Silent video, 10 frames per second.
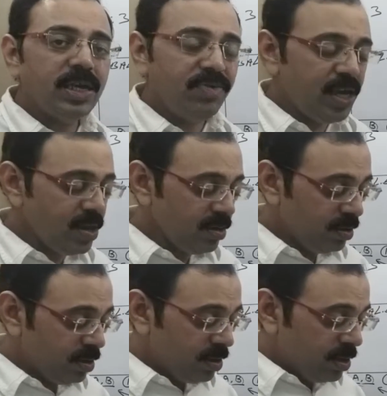
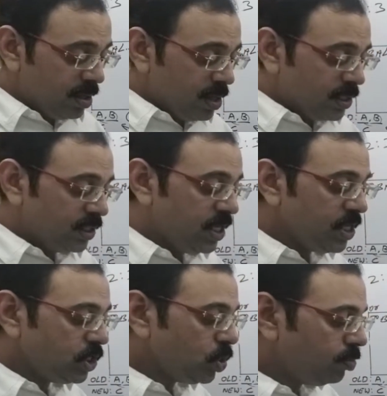giving?
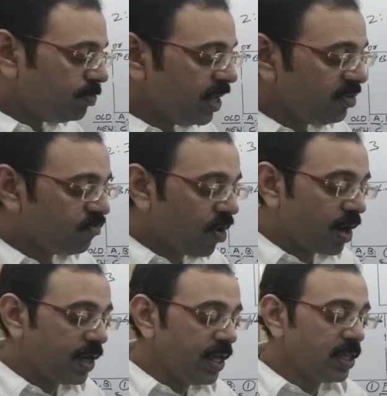C should bring
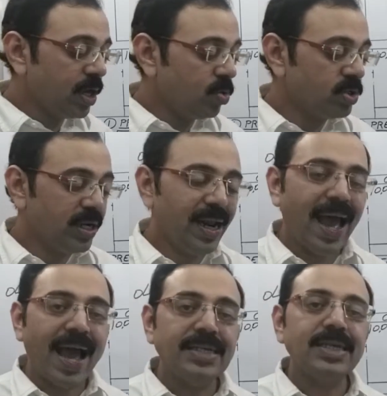40,000
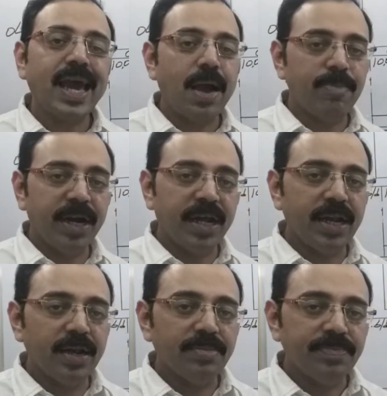as
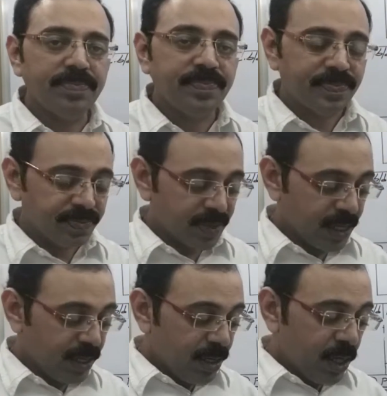capital.
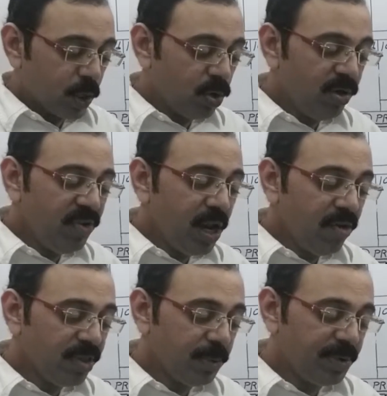Goodwill
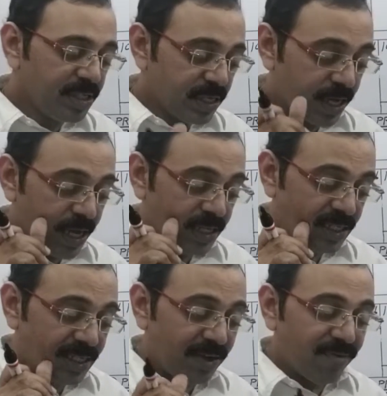of the
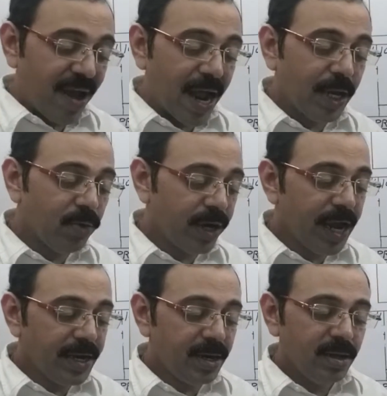business valued
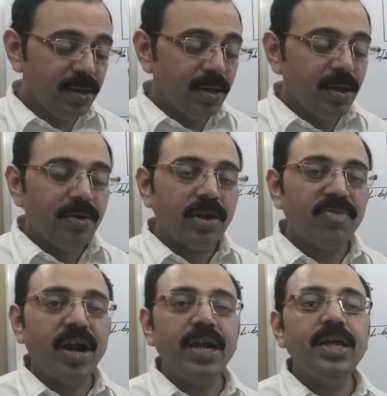at
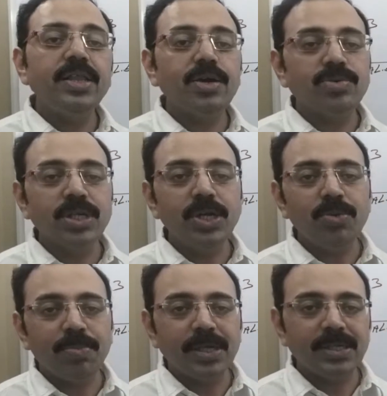20,000
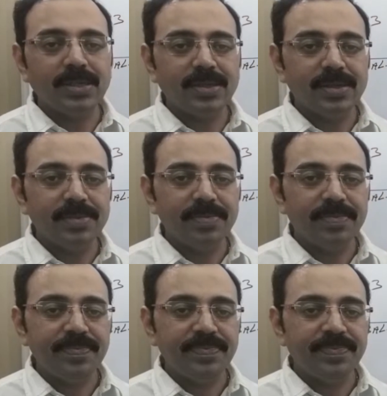rupees.
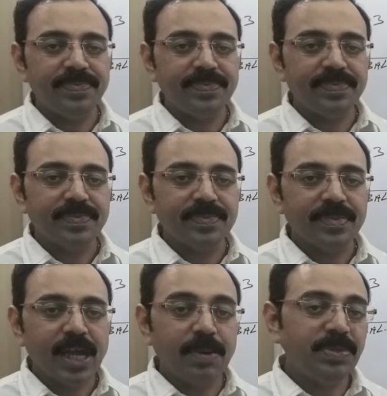
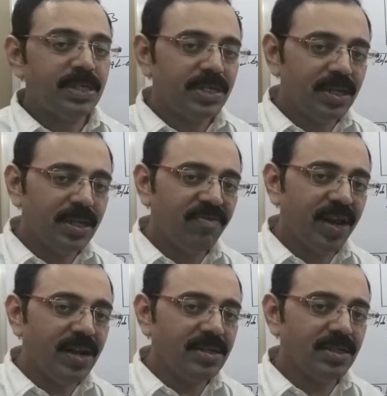Observe the
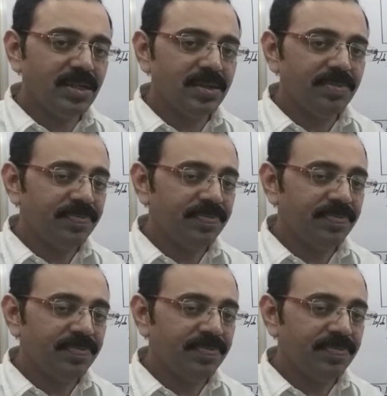difference.